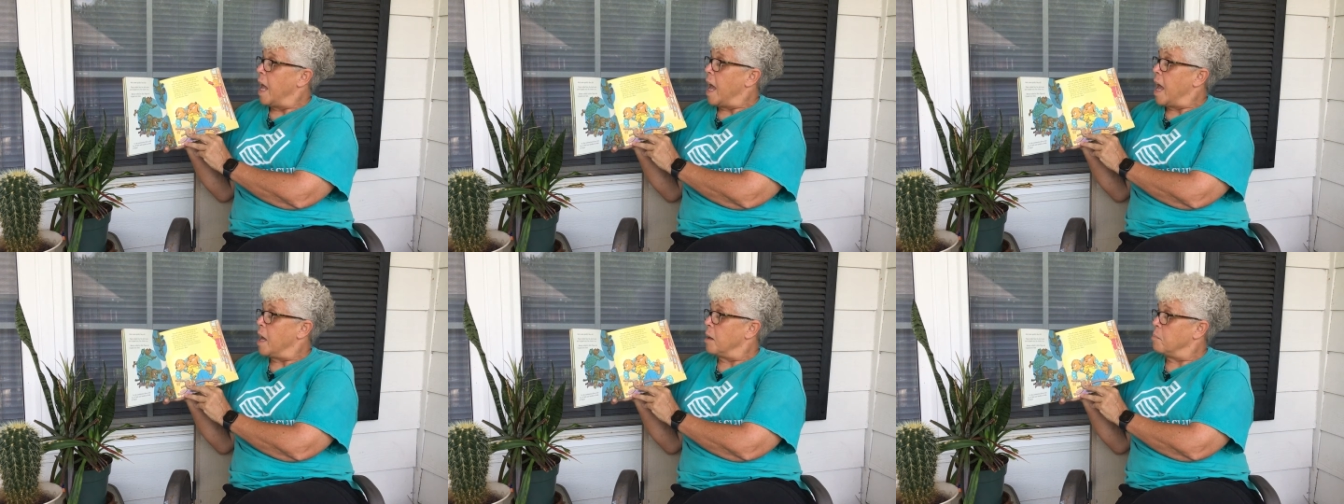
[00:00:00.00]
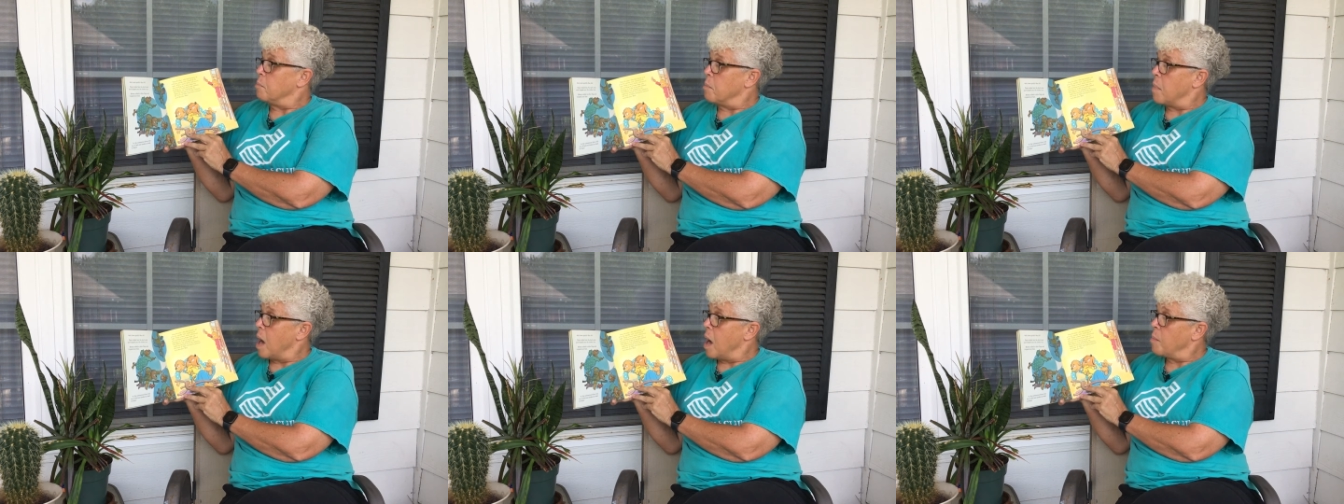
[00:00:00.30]

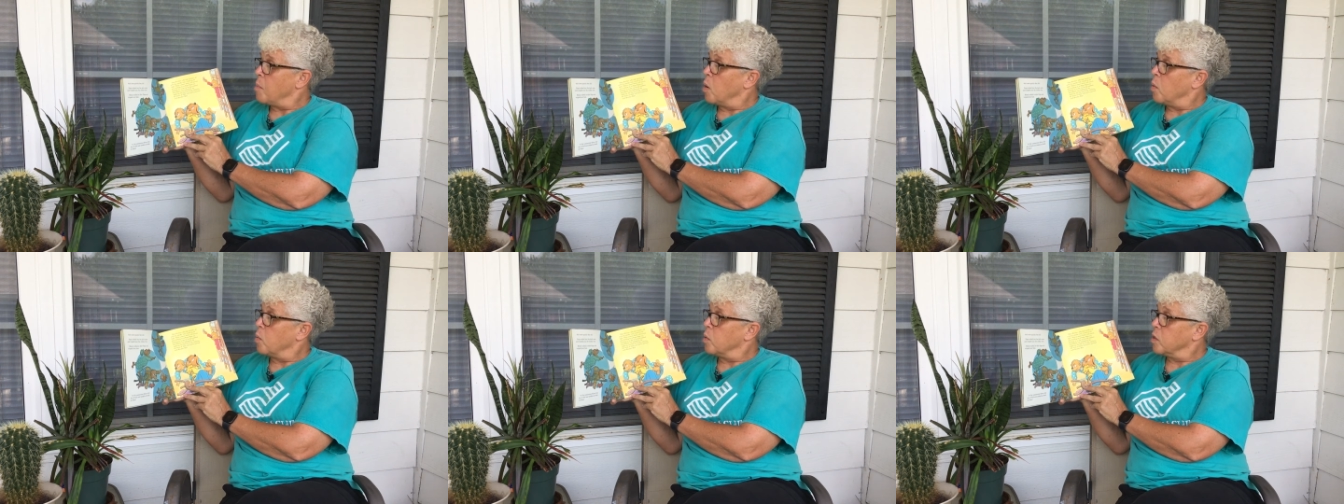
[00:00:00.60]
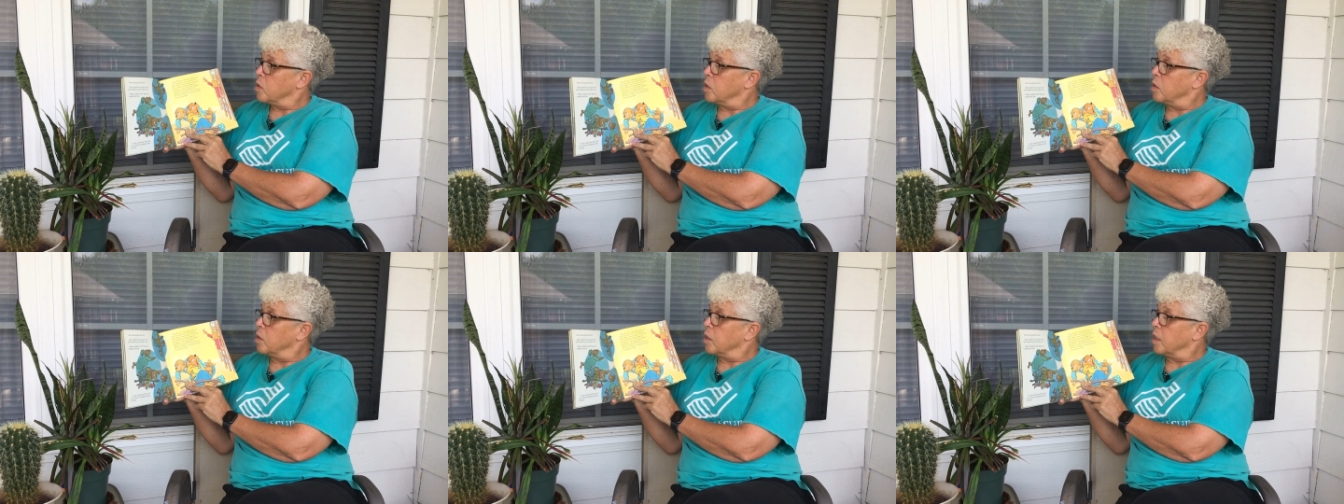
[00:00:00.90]
and Mama
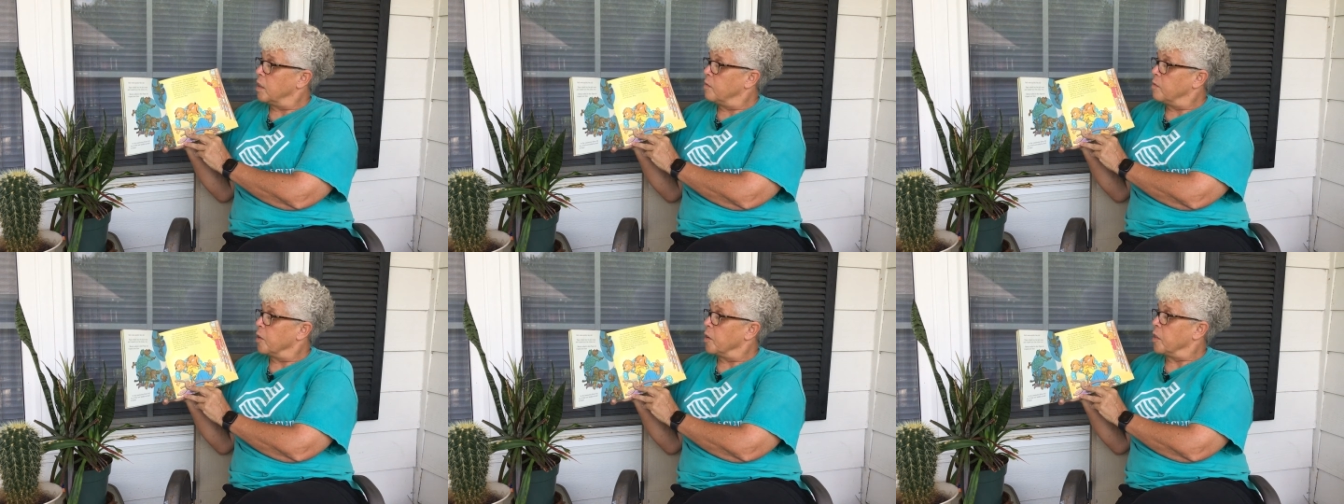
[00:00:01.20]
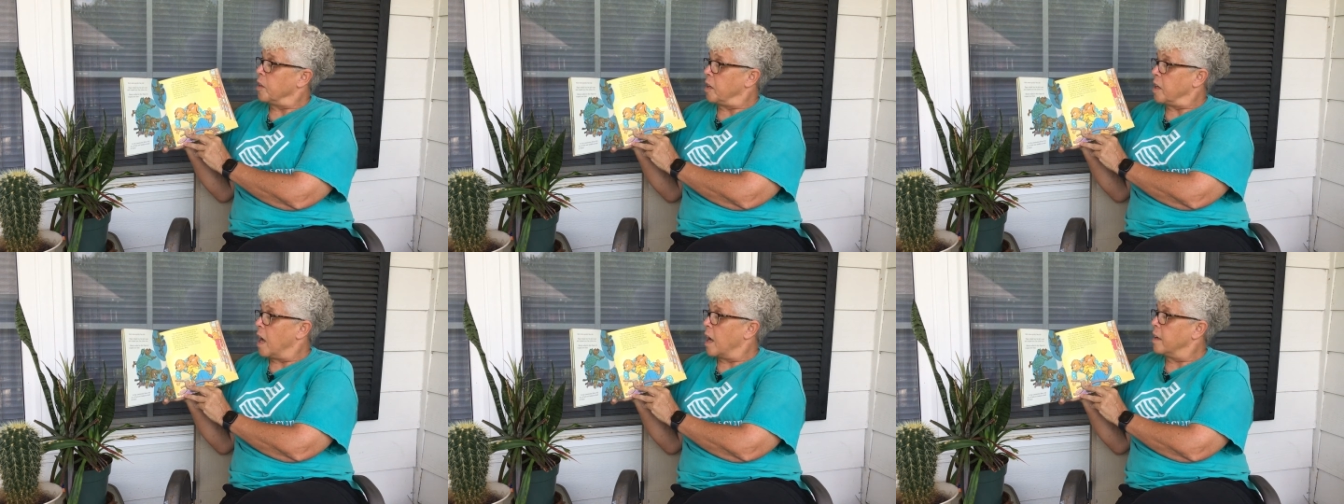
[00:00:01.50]
was looking for
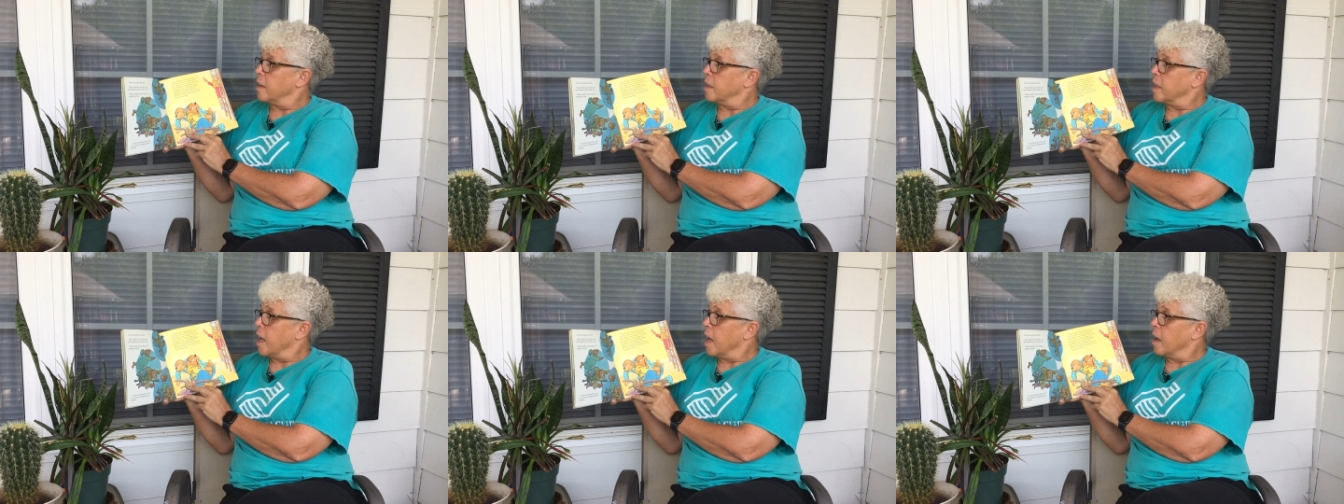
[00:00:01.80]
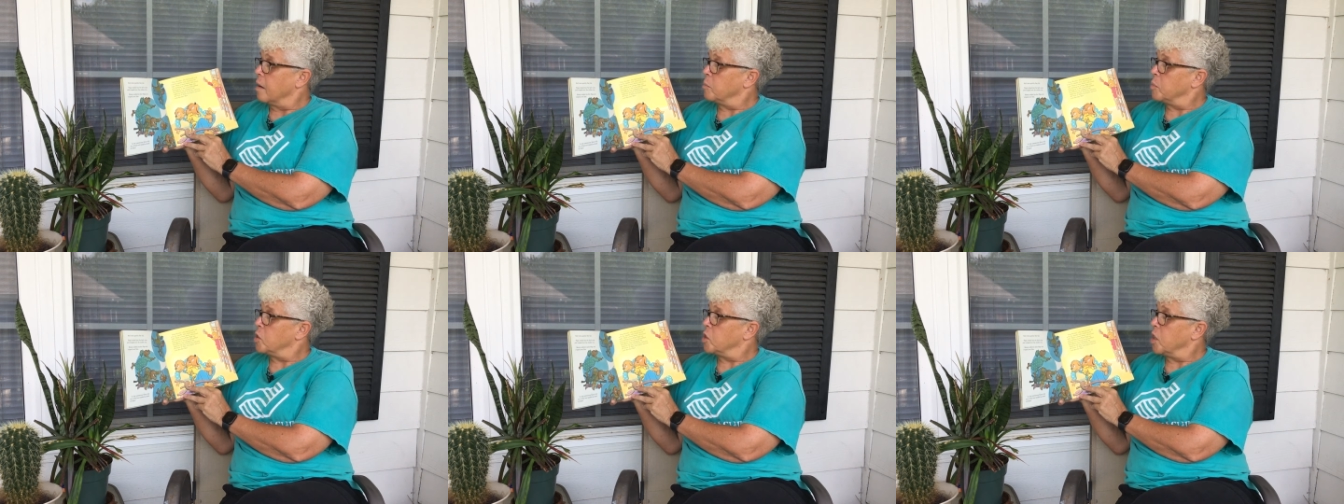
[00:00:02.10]
the
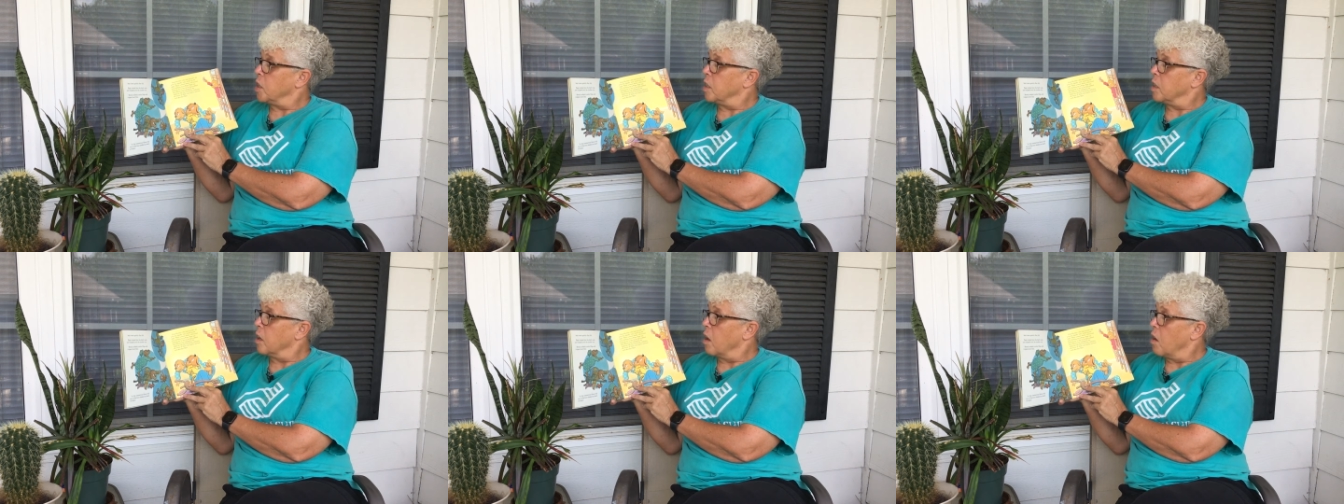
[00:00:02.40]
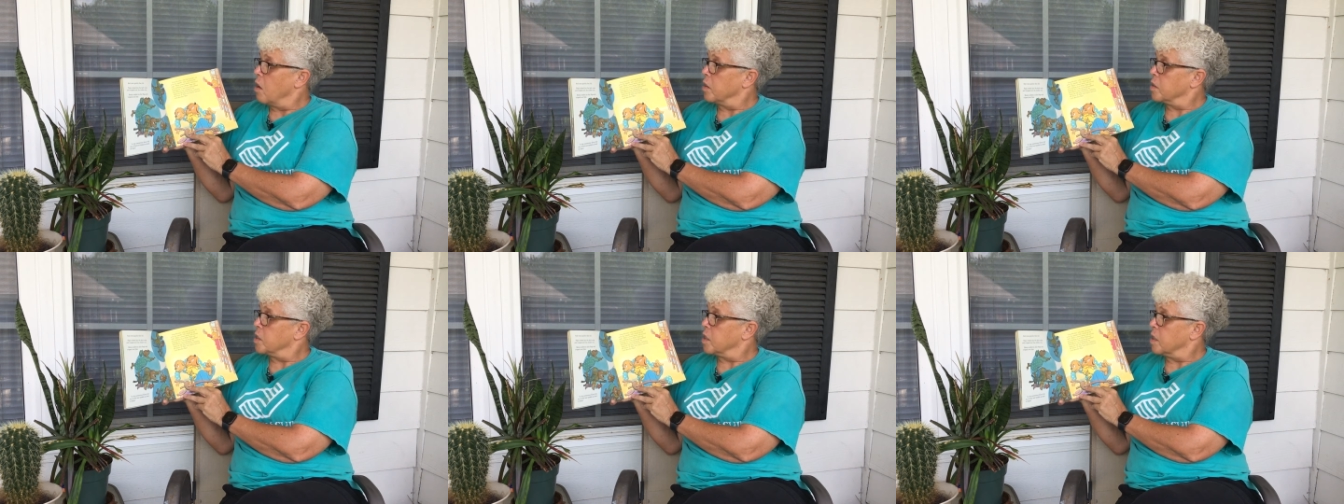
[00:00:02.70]
nightcap she had
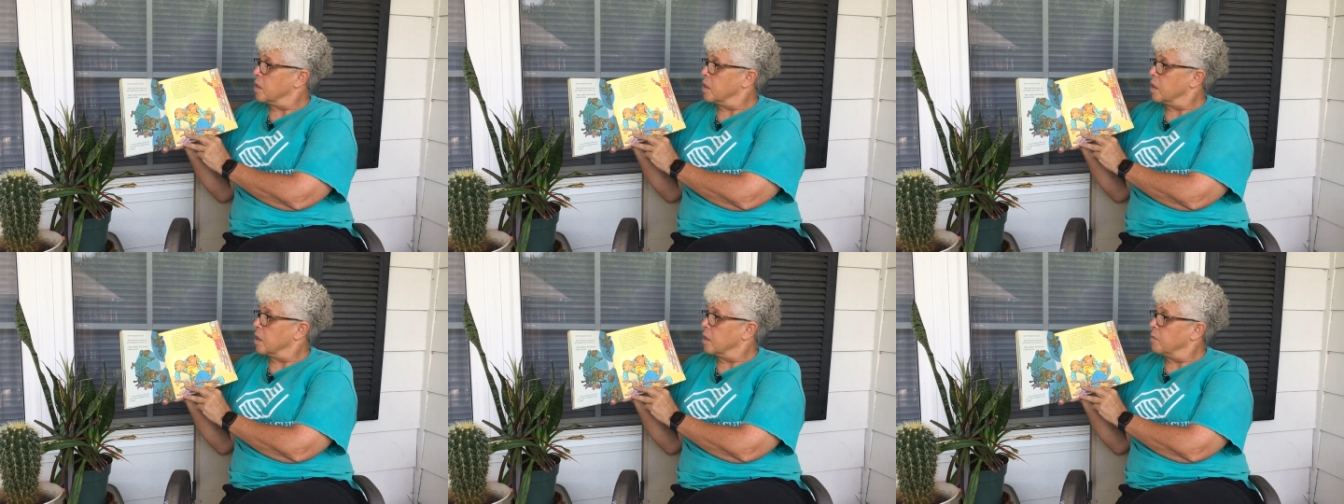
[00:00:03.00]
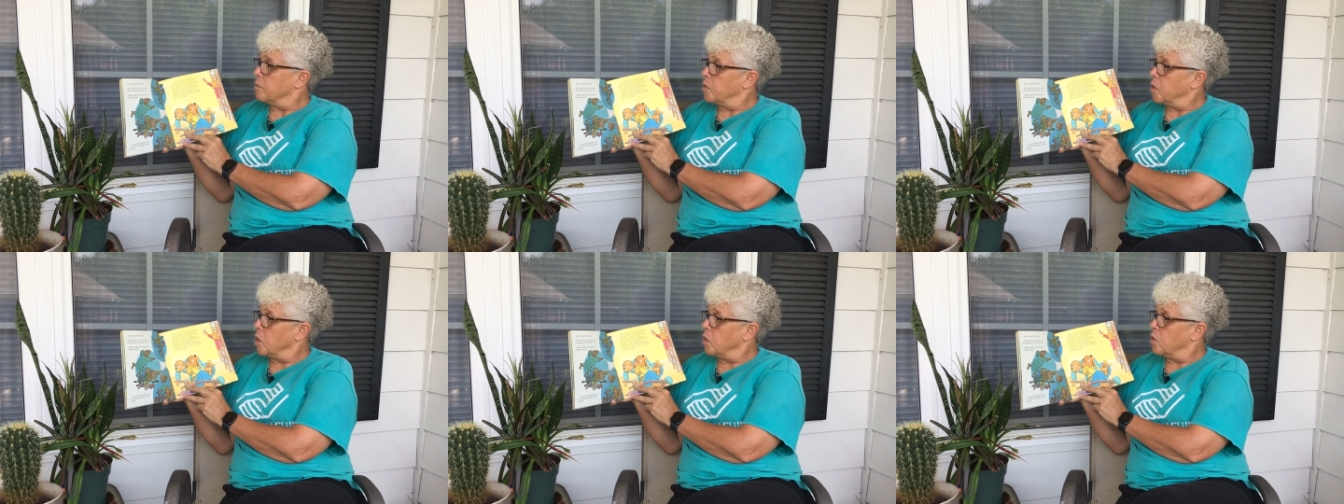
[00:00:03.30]
lost in the
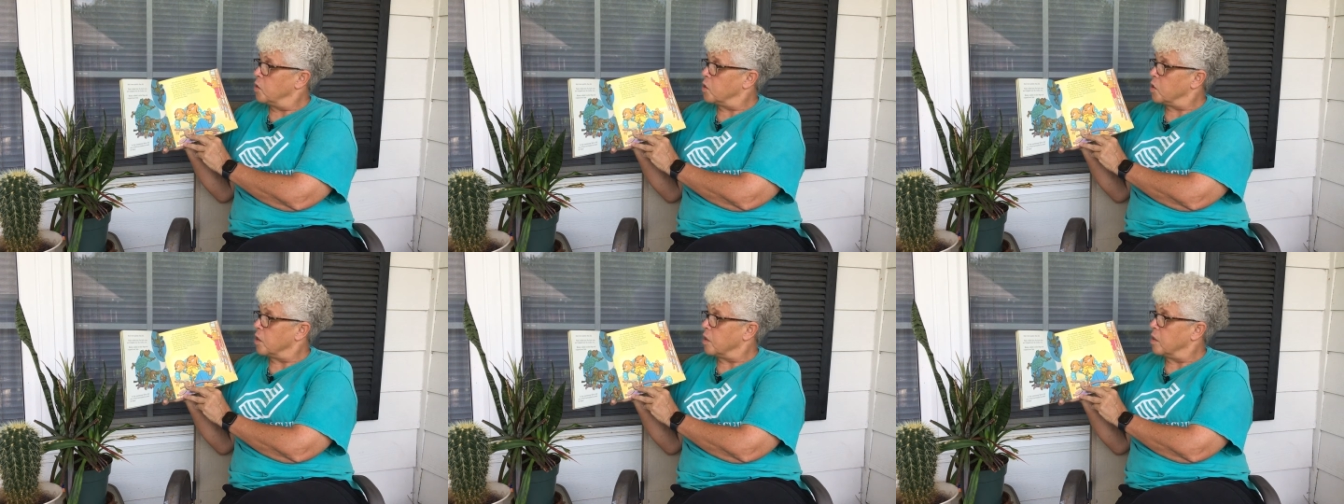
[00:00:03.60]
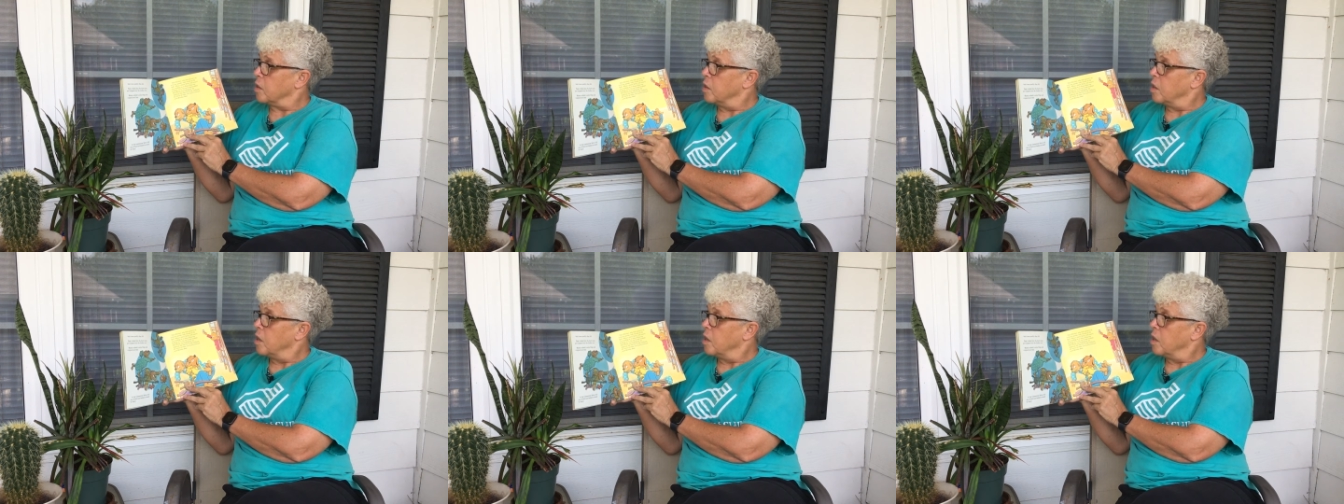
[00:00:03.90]
confusion.